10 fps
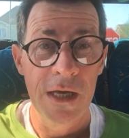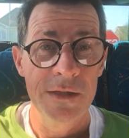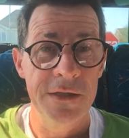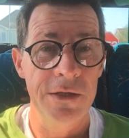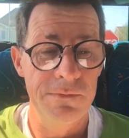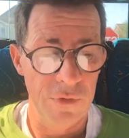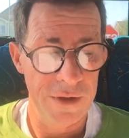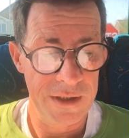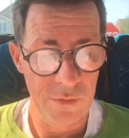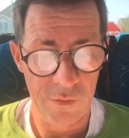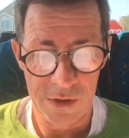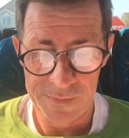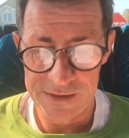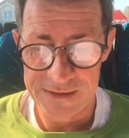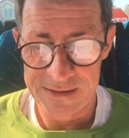the money will
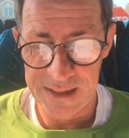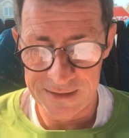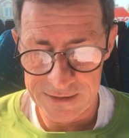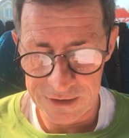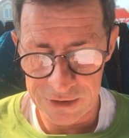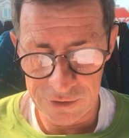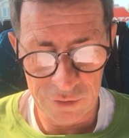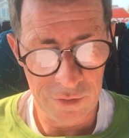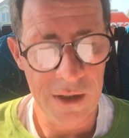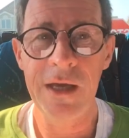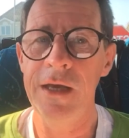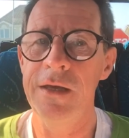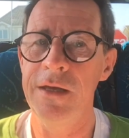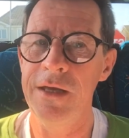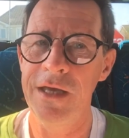be sent to you
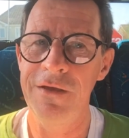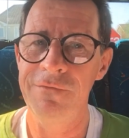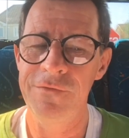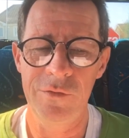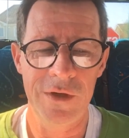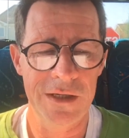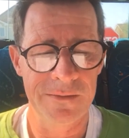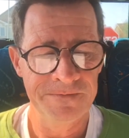if you win.